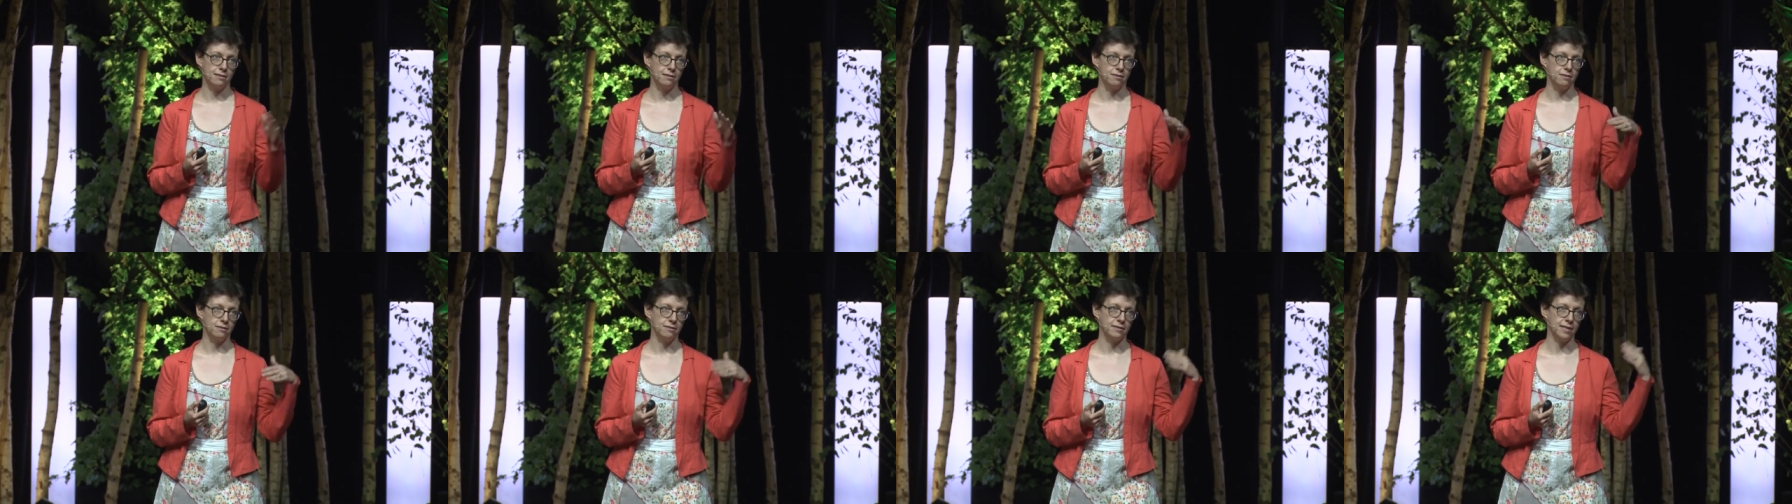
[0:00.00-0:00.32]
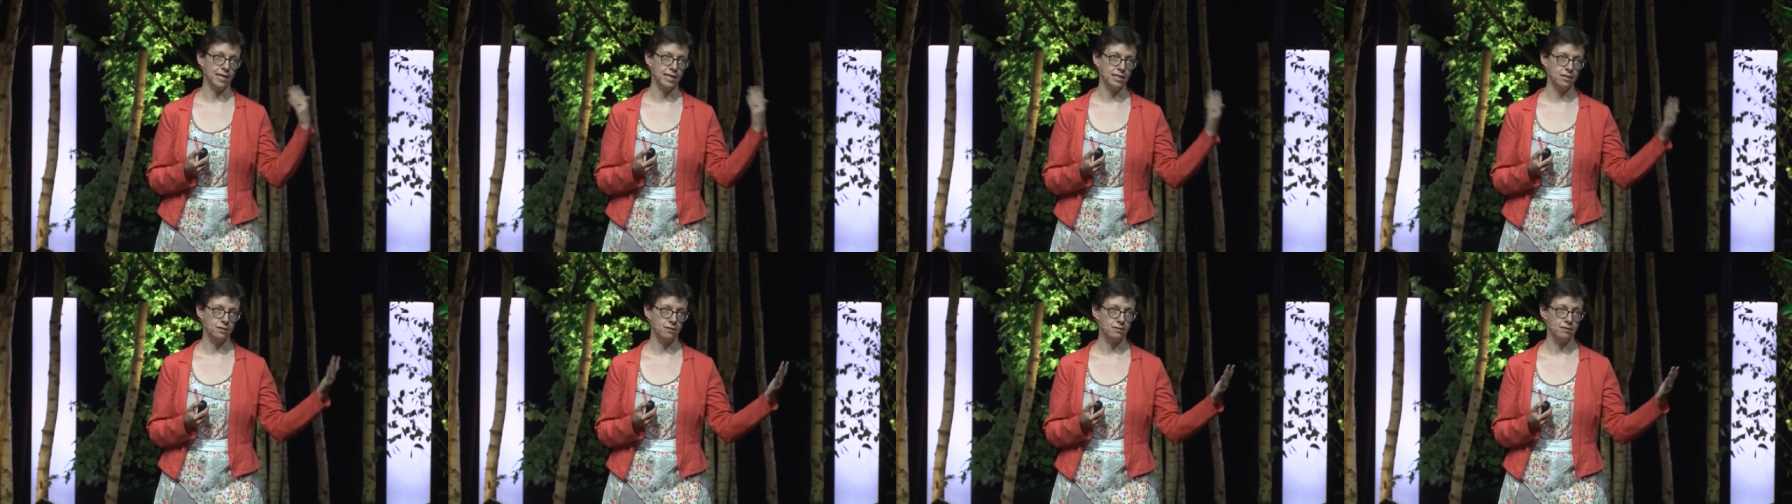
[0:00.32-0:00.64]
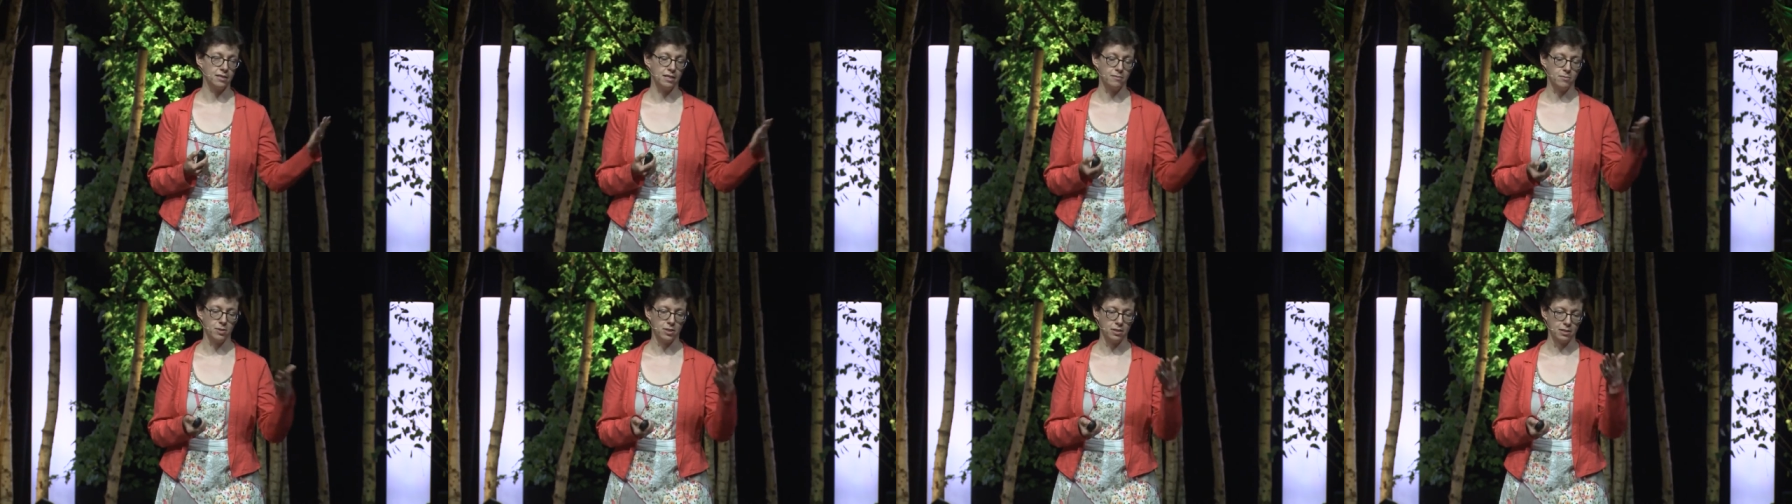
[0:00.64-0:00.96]
that are assigned to
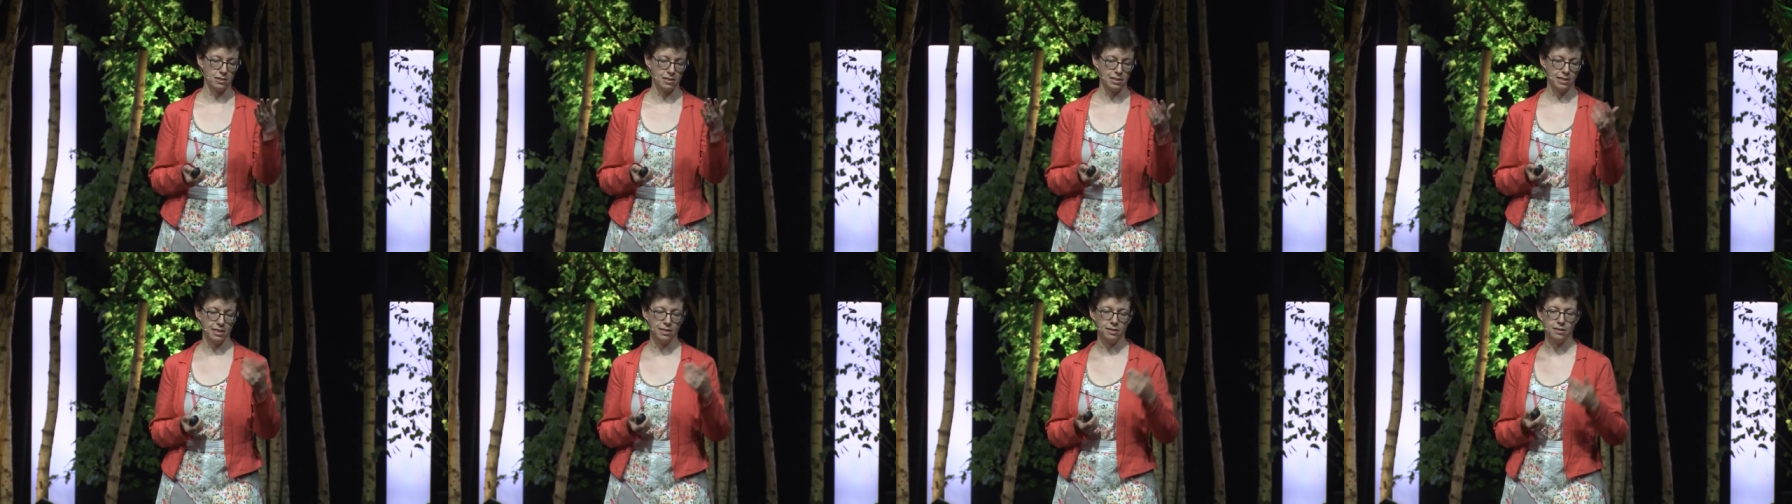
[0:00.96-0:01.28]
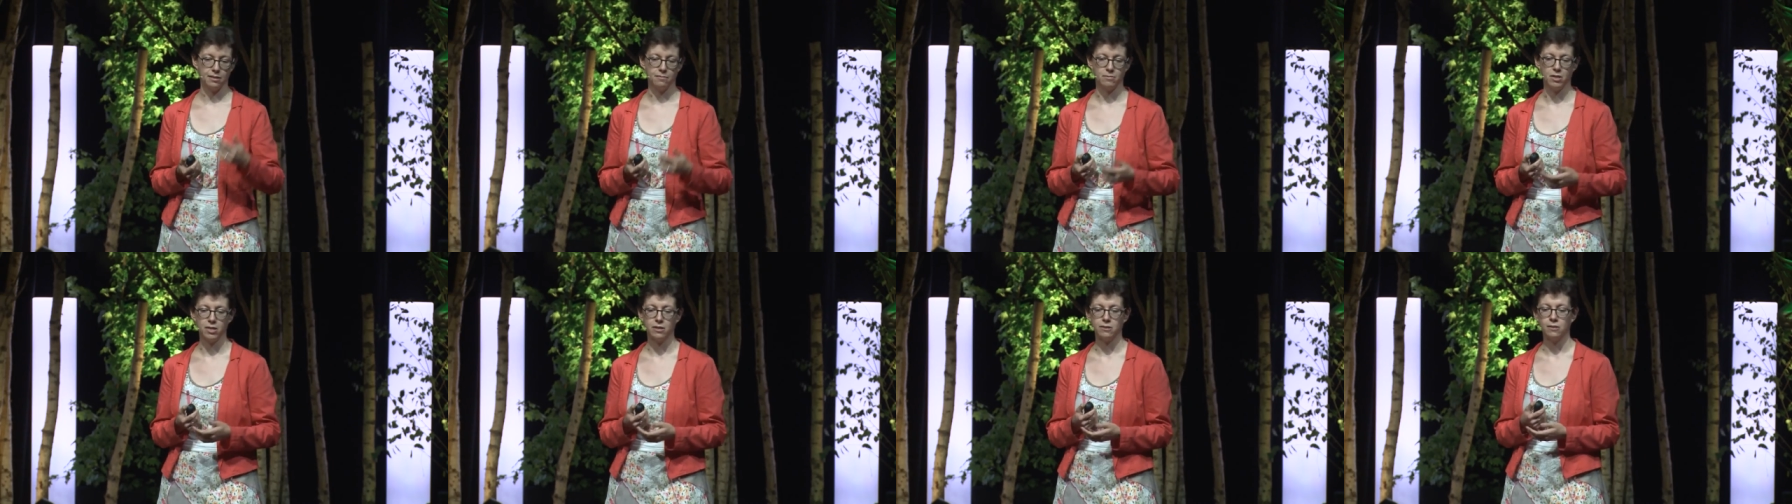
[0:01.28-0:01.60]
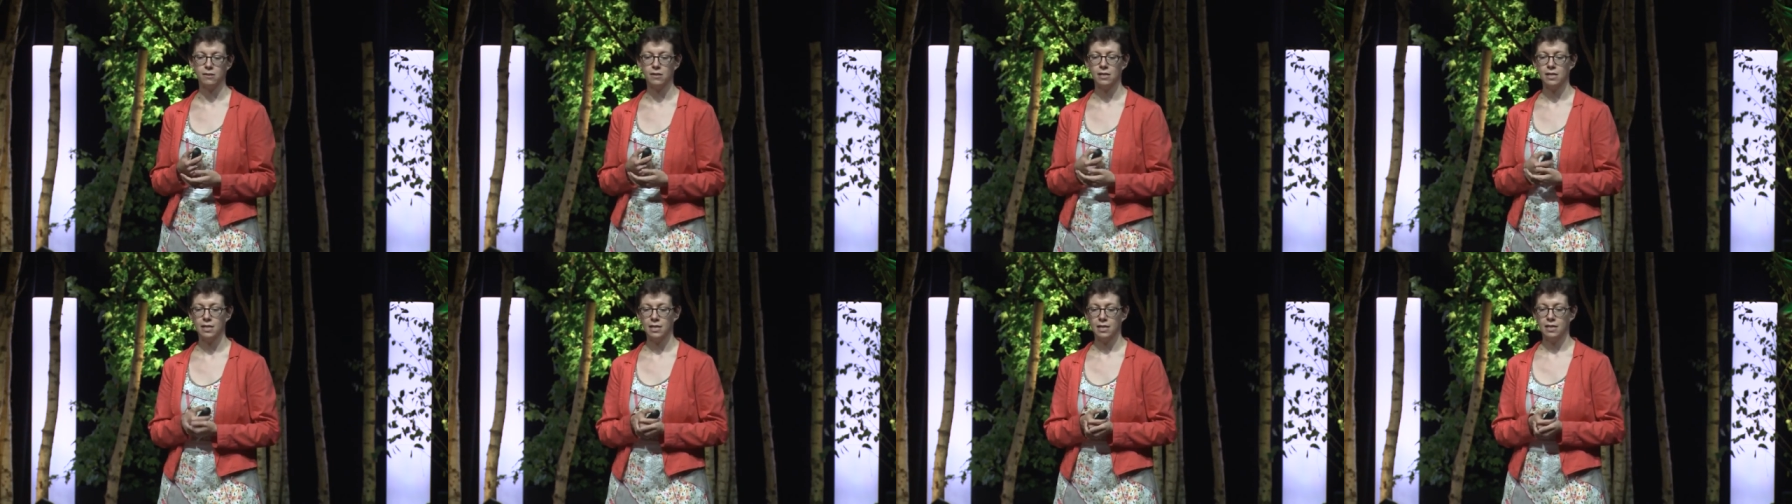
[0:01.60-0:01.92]
them in this linear
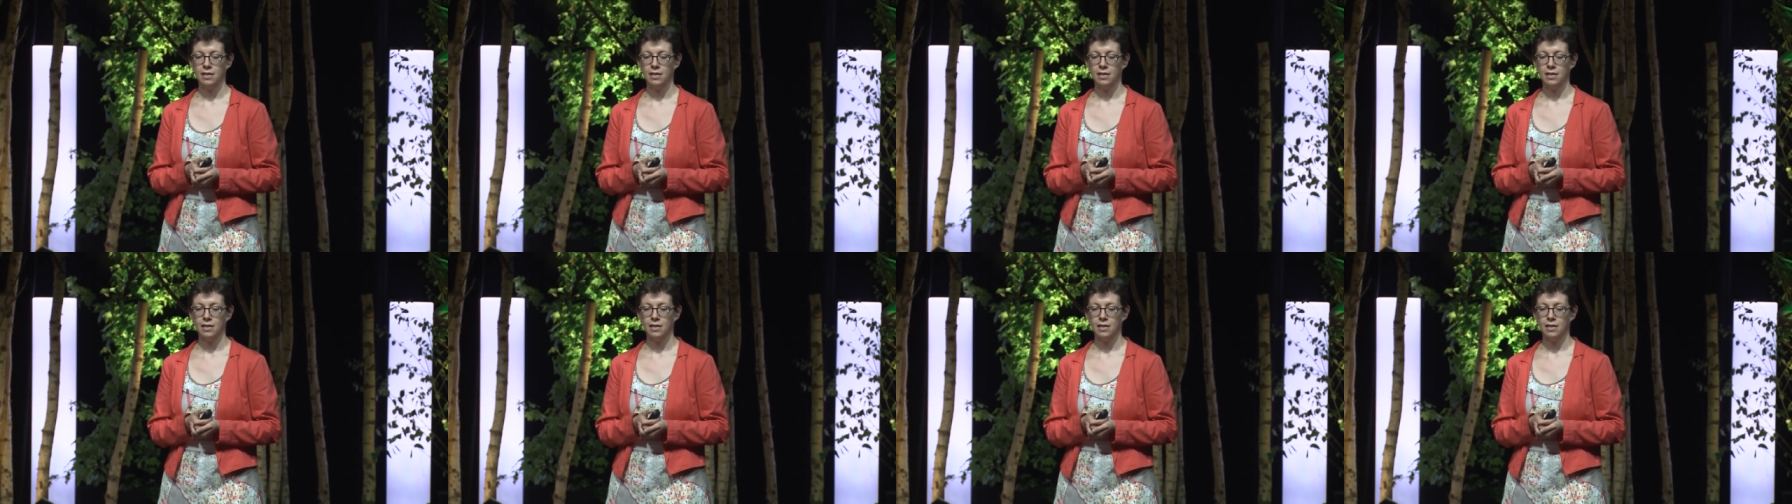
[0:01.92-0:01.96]
model.